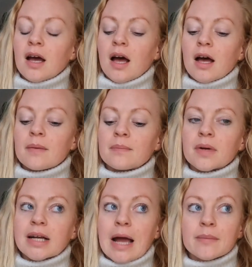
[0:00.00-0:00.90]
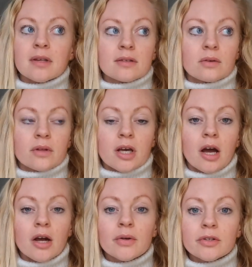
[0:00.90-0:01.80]
Campsites along the
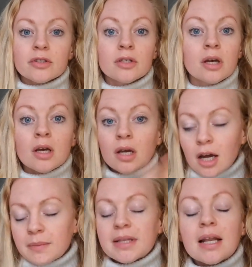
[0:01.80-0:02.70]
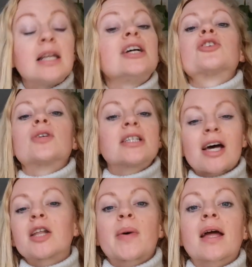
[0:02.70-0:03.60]
coast, I mean, they're literally
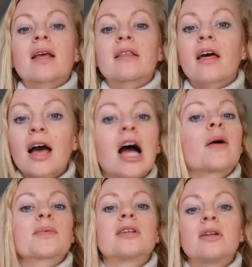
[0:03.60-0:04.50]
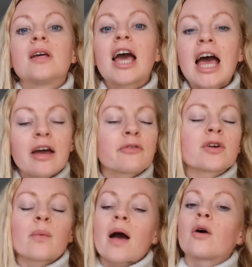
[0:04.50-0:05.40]
10 a penny. They're absolutely
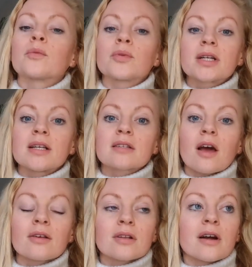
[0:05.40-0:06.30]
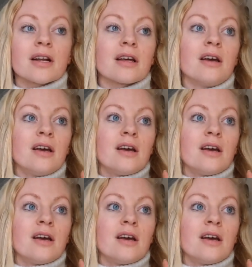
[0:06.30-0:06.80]
everywhere on Brittany's coastline.